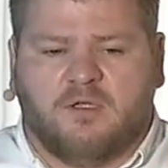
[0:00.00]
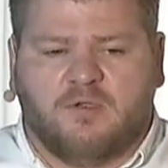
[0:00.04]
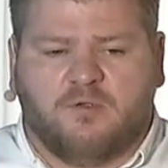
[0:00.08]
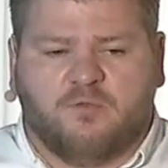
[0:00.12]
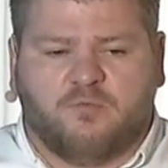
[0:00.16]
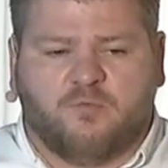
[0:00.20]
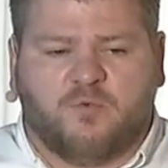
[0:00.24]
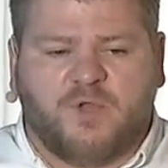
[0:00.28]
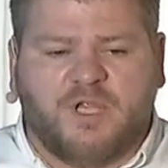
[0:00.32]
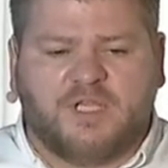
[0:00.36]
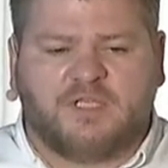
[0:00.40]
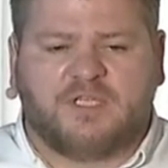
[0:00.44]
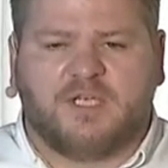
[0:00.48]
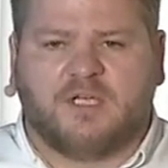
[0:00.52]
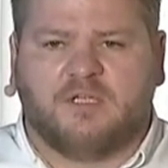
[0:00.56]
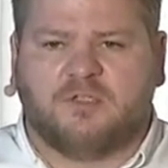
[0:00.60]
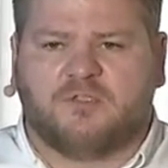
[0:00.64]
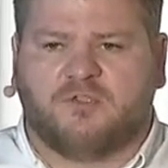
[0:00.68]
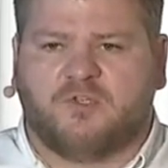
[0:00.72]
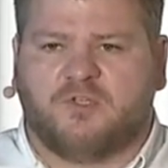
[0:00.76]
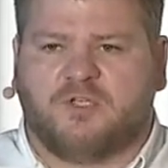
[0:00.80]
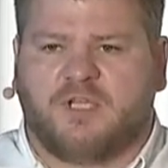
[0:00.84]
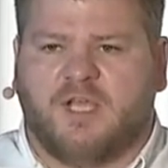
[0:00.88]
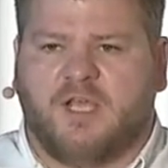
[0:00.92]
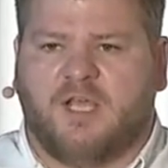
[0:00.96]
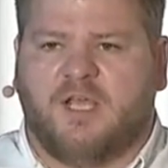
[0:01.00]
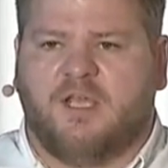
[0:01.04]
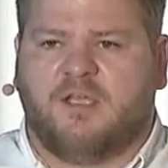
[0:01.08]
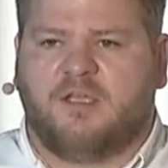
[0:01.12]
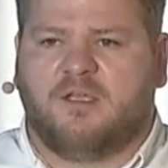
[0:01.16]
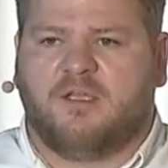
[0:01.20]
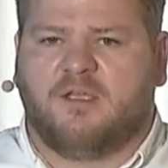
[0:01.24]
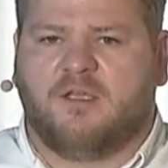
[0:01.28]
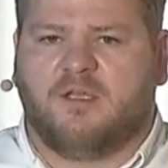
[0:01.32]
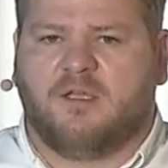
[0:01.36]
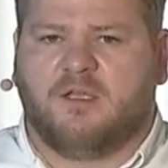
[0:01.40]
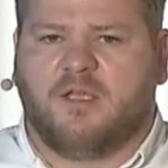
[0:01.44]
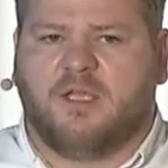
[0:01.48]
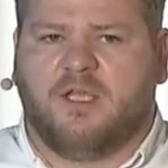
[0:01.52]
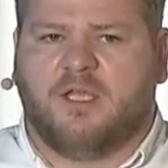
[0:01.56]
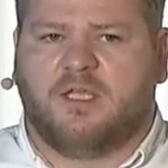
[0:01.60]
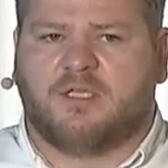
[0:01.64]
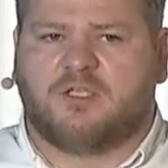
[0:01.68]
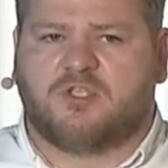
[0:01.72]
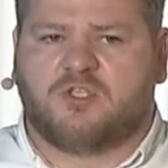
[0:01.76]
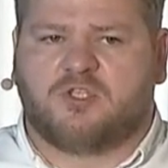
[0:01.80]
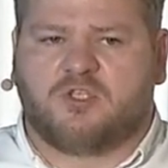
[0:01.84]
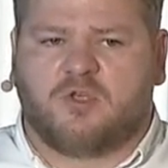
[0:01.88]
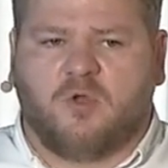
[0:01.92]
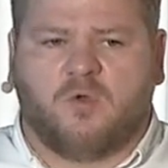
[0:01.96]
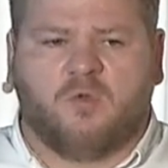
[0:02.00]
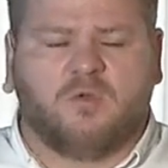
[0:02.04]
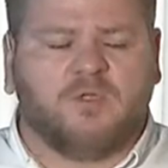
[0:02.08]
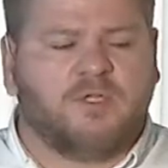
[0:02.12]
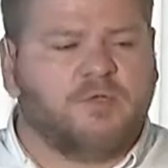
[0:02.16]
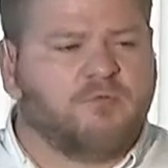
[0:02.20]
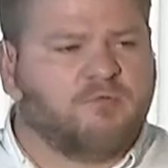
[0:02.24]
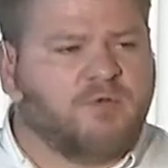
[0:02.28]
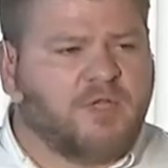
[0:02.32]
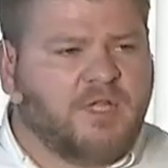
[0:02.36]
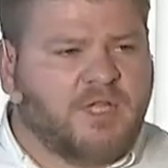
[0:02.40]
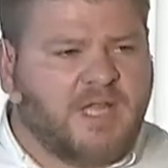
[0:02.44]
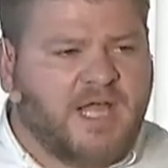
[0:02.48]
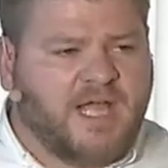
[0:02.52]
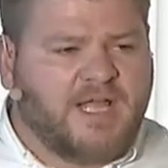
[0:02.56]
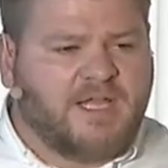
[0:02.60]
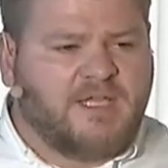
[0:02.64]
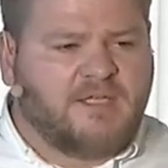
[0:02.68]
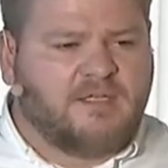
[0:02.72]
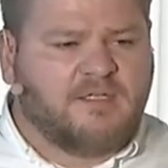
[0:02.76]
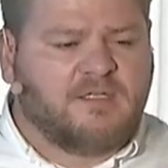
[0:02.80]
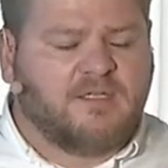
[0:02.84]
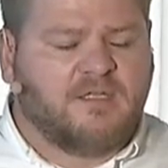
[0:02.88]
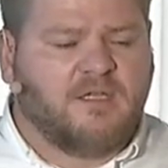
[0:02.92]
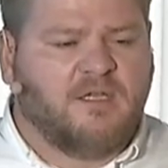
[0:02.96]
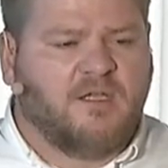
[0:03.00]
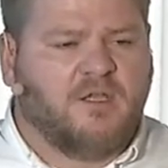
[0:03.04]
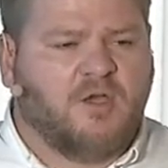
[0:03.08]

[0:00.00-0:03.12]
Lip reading: retail today is solely reliant